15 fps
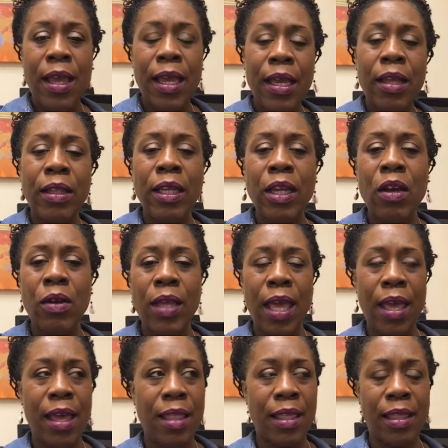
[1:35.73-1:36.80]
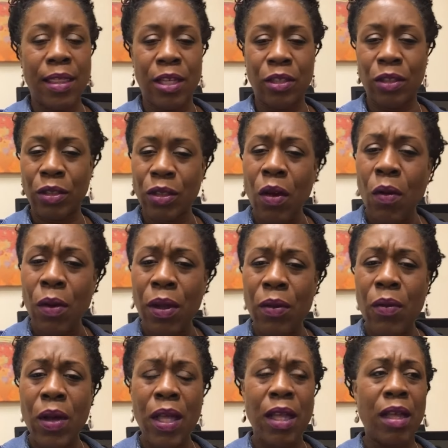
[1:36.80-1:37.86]
healing okay, that things are
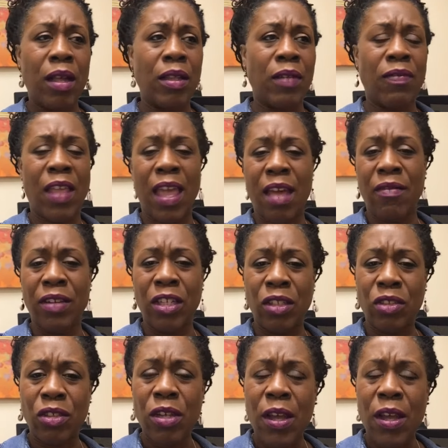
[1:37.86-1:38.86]
going well, if they have any